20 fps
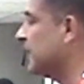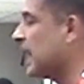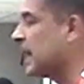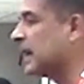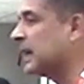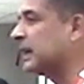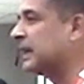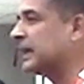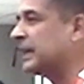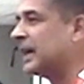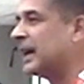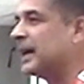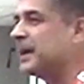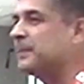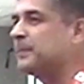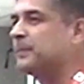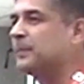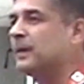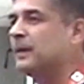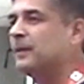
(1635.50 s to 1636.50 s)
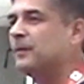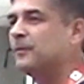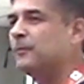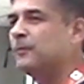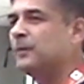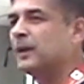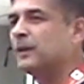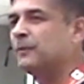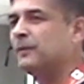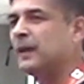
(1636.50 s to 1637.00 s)
are at a time
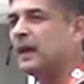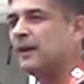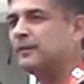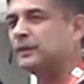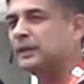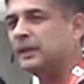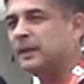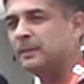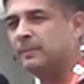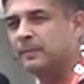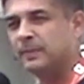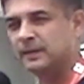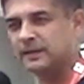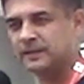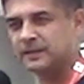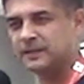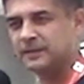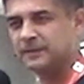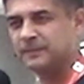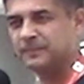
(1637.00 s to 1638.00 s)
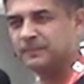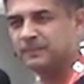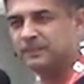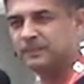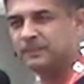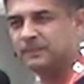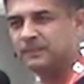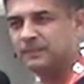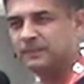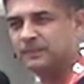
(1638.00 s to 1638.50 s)
where we have the numbers,
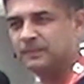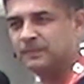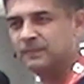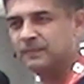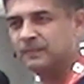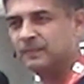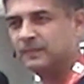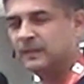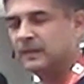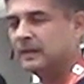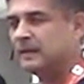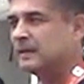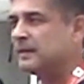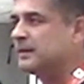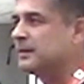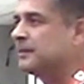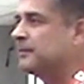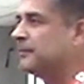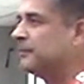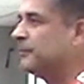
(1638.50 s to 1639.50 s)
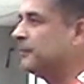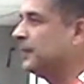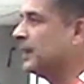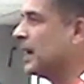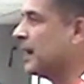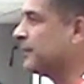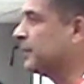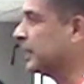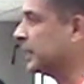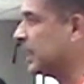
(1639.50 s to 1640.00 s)
we
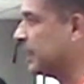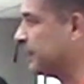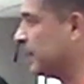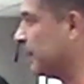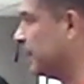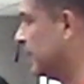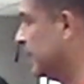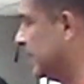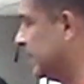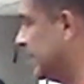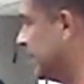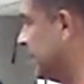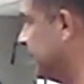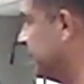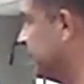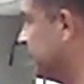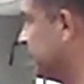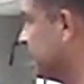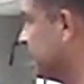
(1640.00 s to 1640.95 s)
have the capability,